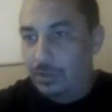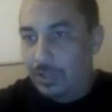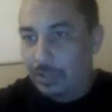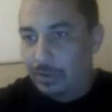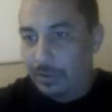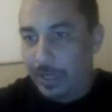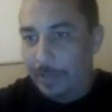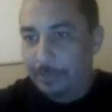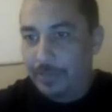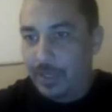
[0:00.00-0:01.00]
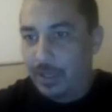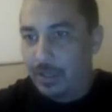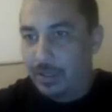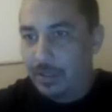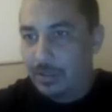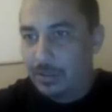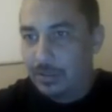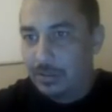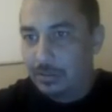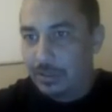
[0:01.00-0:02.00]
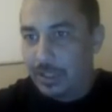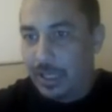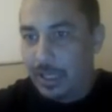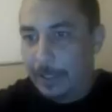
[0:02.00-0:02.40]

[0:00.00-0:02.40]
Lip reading: hold on, where are we at? Where's that?